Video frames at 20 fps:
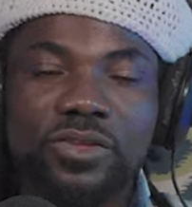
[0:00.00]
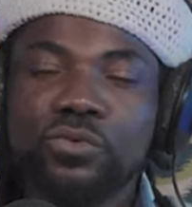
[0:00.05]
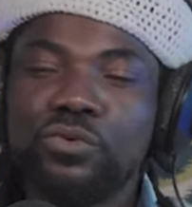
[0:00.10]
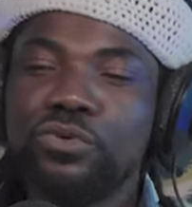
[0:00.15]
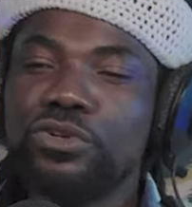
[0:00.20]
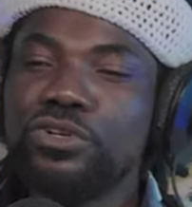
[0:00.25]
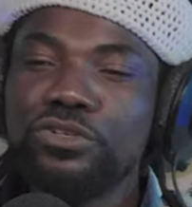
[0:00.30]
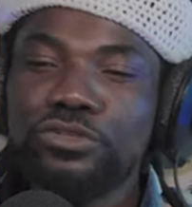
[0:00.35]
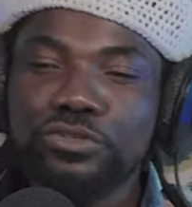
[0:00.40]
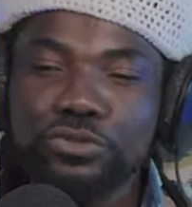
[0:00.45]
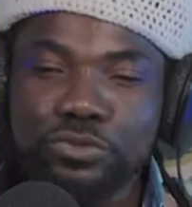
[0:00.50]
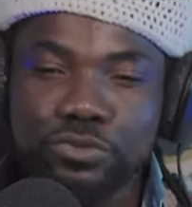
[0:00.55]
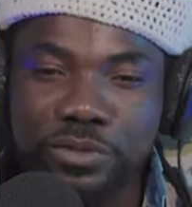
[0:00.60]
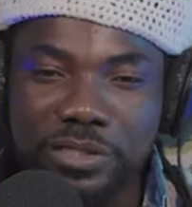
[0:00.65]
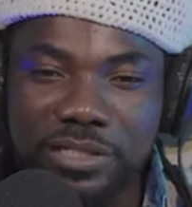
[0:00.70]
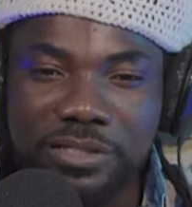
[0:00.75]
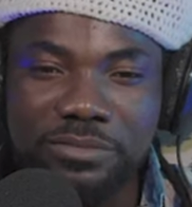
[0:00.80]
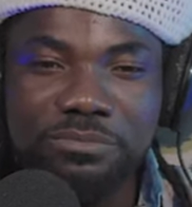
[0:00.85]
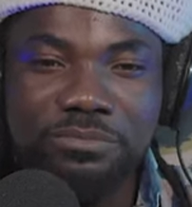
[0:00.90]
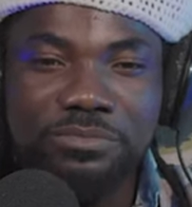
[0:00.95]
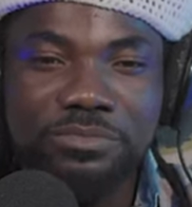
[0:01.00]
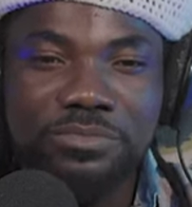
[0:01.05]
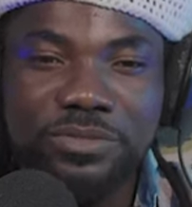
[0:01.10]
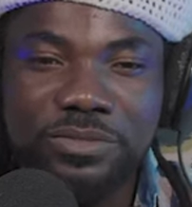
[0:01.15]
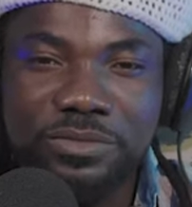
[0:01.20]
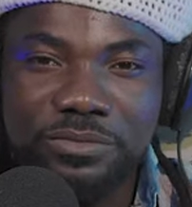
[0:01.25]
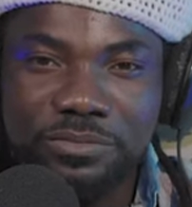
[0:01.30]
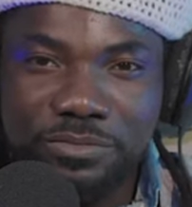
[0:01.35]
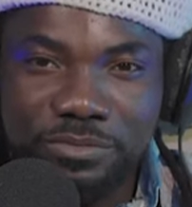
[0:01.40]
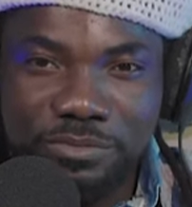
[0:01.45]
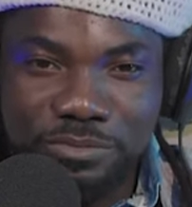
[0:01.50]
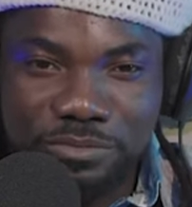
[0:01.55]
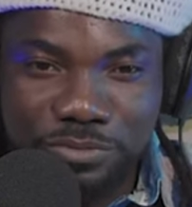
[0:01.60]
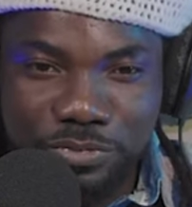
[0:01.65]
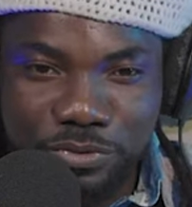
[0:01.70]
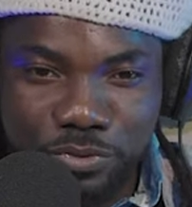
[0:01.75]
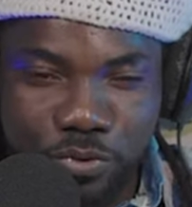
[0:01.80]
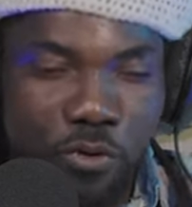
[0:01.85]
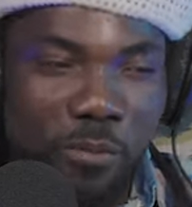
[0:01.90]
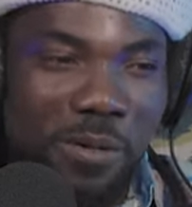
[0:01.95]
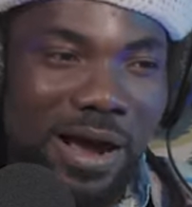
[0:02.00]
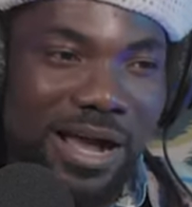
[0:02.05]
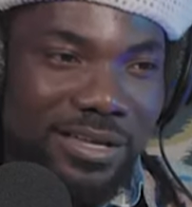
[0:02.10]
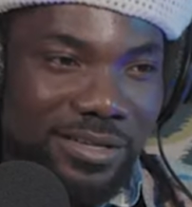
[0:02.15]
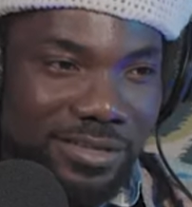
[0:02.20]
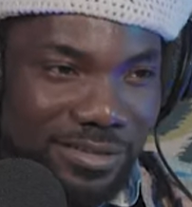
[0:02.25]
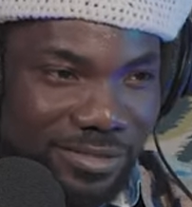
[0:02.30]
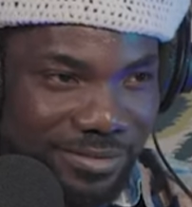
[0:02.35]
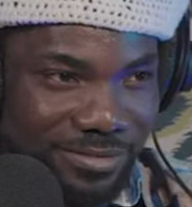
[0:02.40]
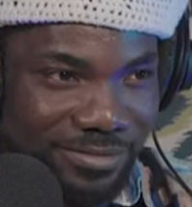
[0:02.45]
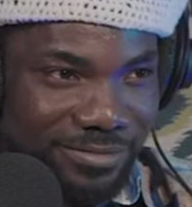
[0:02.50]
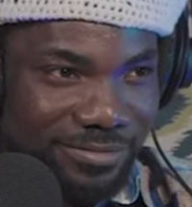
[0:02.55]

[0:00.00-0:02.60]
we need to really go back.